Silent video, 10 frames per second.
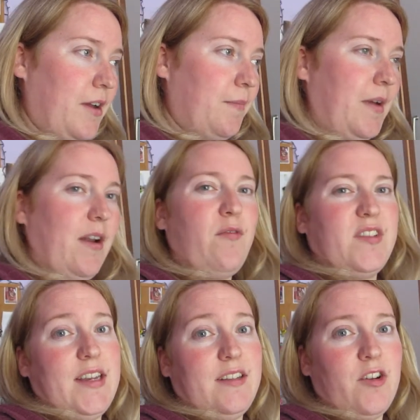Um, and
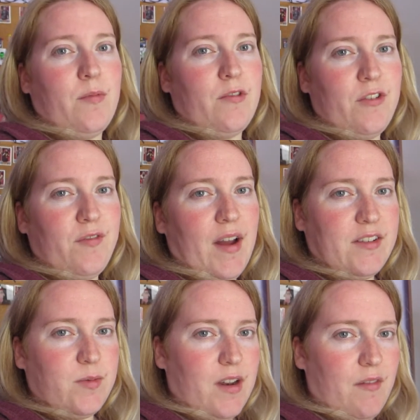obviously, Tom Cruise
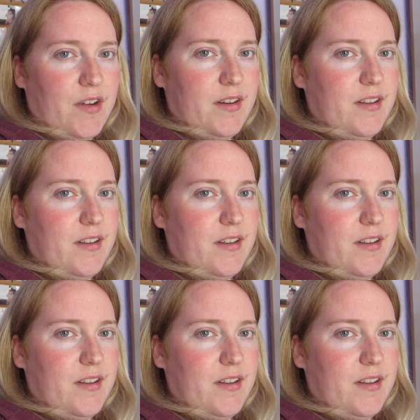fans would love it.